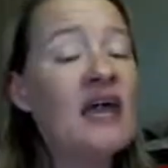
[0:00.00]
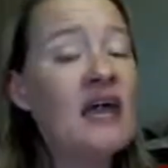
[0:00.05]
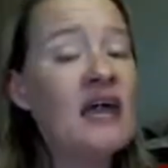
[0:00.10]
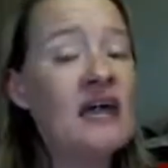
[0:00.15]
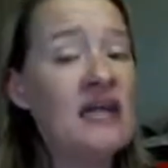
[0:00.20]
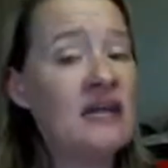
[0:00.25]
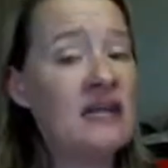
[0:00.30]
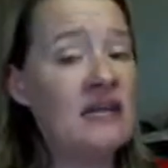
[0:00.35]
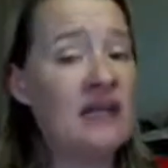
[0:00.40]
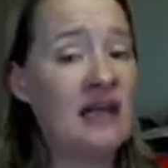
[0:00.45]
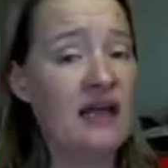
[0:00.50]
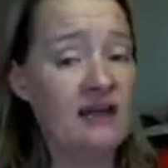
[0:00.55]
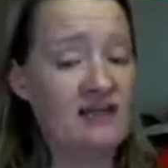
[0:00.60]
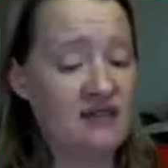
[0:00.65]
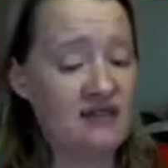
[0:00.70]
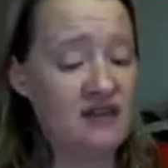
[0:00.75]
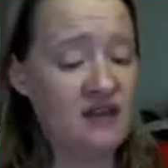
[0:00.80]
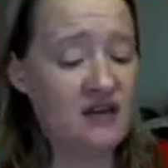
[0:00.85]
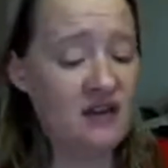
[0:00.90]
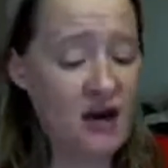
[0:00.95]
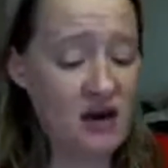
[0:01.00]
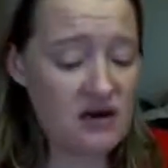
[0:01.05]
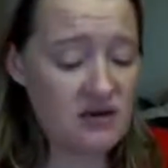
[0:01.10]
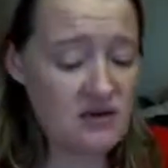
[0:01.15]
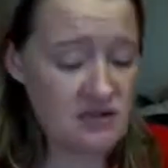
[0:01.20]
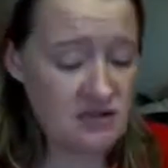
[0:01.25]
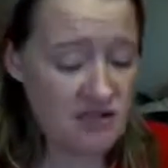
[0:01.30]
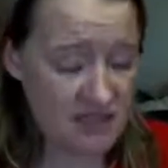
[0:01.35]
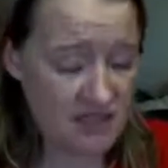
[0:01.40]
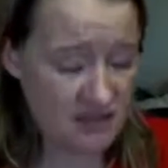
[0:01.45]
And I didn't have the heart
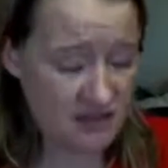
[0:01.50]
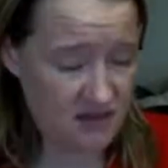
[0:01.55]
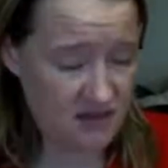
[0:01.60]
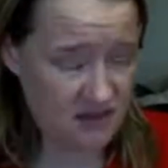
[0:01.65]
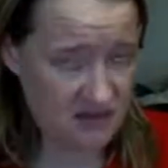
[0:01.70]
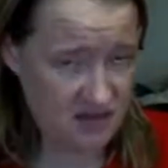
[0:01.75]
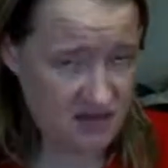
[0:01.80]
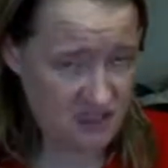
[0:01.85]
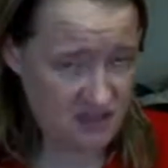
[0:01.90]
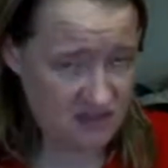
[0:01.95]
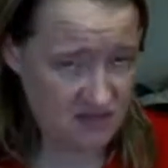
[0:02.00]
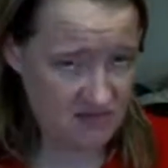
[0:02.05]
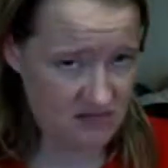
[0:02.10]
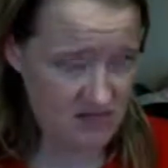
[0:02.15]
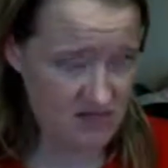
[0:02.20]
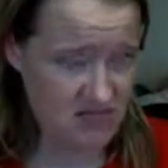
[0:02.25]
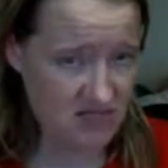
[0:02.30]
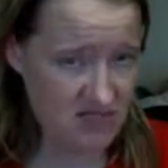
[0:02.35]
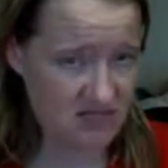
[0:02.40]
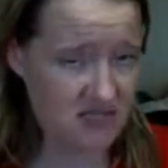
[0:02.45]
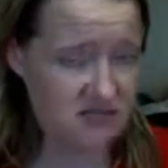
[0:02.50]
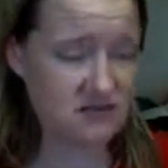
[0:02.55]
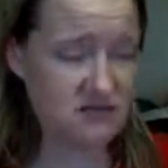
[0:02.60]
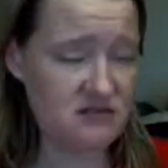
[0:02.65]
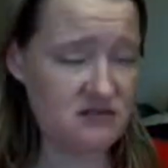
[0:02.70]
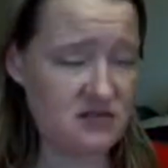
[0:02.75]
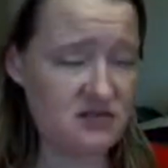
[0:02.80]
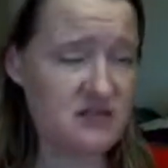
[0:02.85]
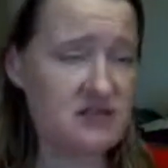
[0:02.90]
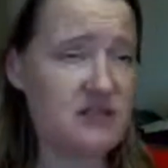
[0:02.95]
to tell her that I don't like
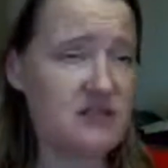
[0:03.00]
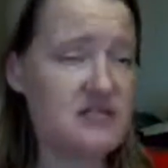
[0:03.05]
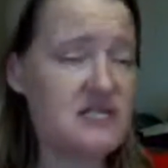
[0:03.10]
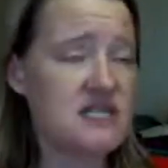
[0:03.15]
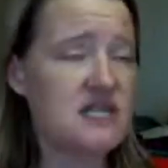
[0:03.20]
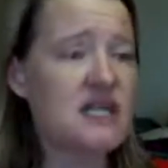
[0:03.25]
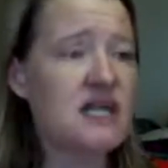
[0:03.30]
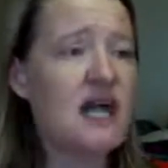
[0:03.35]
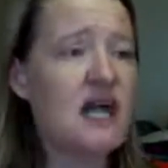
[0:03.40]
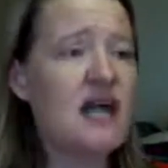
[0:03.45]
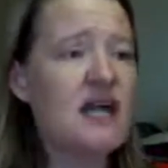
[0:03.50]
turquoise.